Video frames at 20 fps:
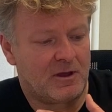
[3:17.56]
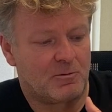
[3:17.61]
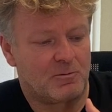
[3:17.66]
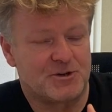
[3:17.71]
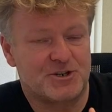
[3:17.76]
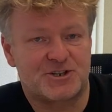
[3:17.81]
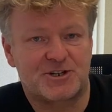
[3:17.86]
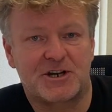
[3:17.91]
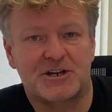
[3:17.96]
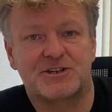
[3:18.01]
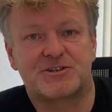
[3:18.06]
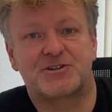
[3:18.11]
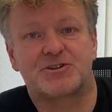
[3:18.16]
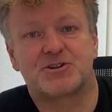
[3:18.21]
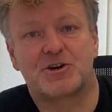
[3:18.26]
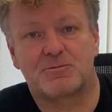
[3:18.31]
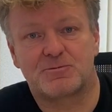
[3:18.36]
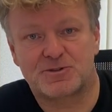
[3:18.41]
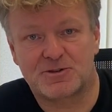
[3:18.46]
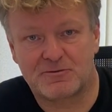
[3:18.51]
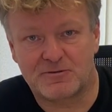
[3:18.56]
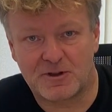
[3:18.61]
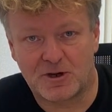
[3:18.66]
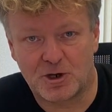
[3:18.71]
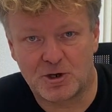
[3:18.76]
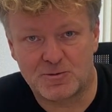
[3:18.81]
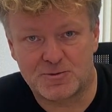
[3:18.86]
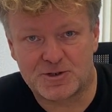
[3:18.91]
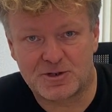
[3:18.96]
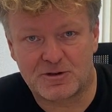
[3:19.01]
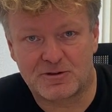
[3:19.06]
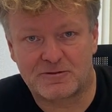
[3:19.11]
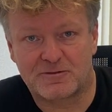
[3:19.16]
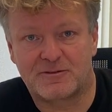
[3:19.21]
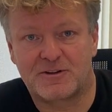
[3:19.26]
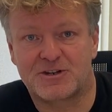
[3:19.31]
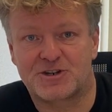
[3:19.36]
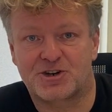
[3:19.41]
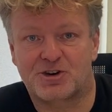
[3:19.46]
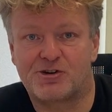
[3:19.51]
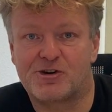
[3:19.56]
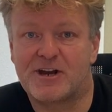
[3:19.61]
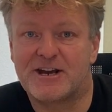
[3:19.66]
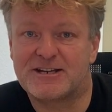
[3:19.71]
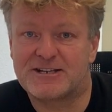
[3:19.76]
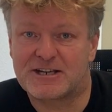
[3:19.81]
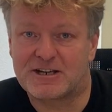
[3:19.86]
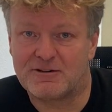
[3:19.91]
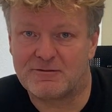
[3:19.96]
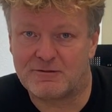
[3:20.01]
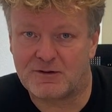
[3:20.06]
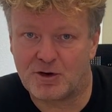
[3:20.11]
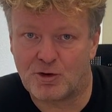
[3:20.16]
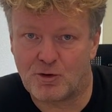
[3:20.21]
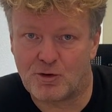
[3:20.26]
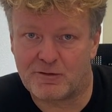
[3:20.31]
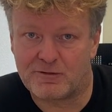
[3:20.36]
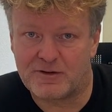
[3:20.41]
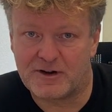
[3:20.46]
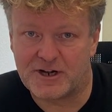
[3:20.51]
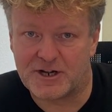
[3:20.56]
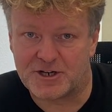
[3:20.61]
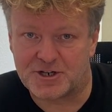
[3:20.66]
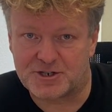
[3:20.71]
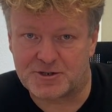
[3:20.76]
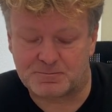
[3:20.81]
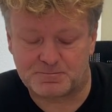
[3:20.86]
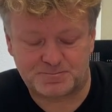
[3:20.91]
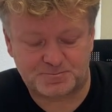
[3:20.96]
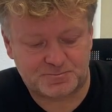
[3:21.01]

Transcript: which takes the tops of the loops off, thus creating a velour finish.